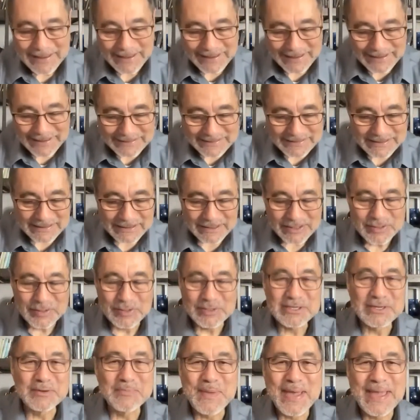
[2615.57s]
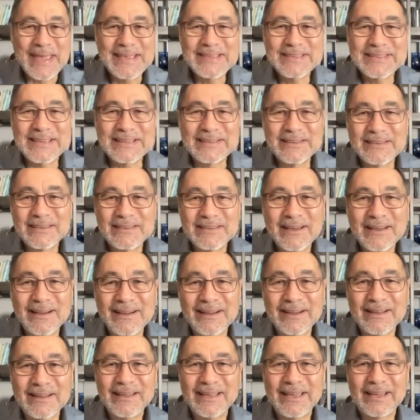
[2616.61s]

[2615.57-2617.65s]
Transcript: And so it's an amazing